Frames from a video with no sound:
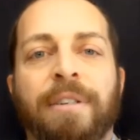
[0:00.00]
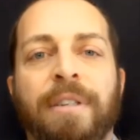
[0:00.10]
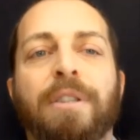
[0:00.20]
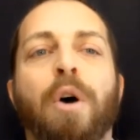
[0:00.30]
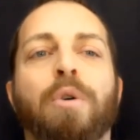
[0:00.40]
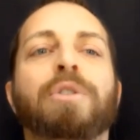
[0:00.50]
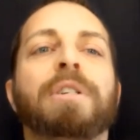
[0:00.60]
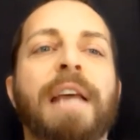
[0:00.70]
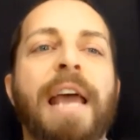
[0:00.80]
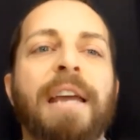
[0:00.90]
those
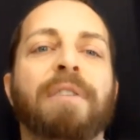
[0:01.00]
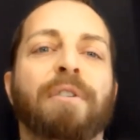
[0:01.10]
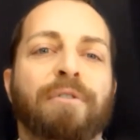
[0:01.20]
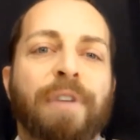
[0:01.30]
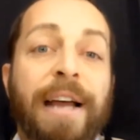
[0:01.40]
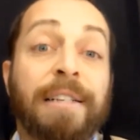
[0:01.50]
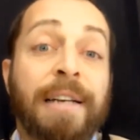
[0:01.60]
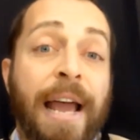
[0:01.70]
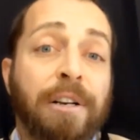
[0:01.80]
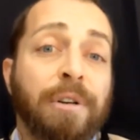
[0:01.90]
negative effects. And
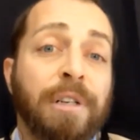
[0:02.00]
actually,